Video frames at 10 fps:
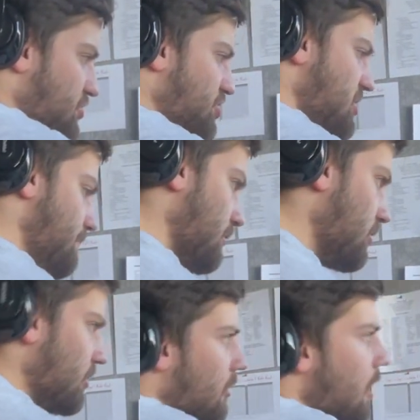
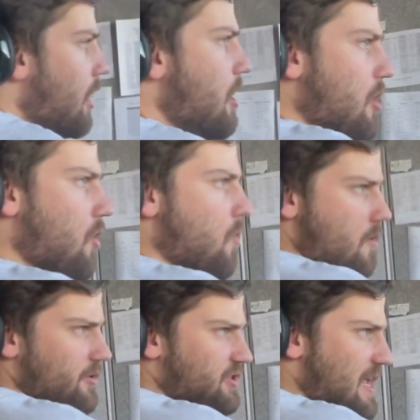cheaper,
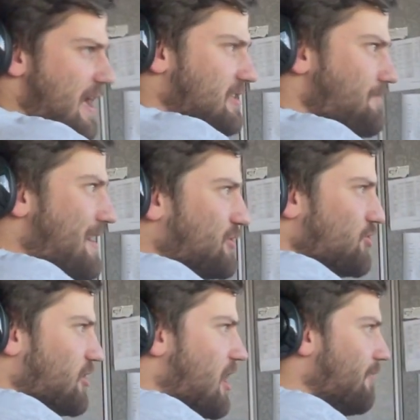or just add some
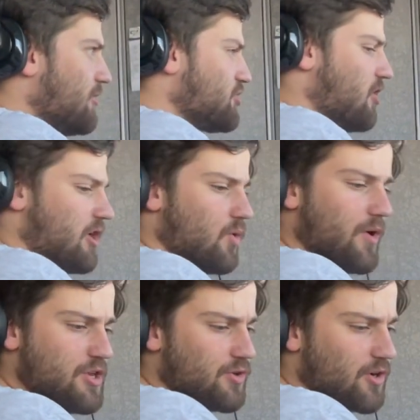extra coverage onto
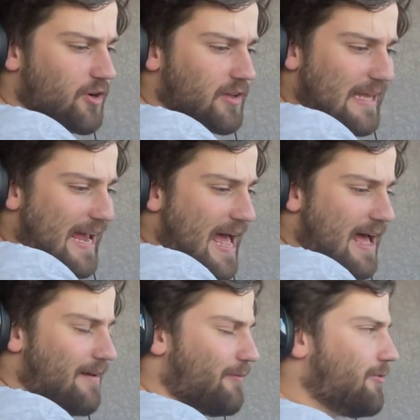what you currently
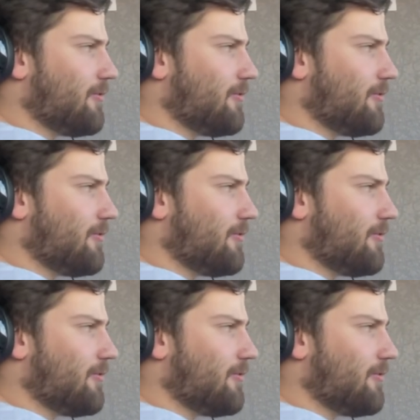have?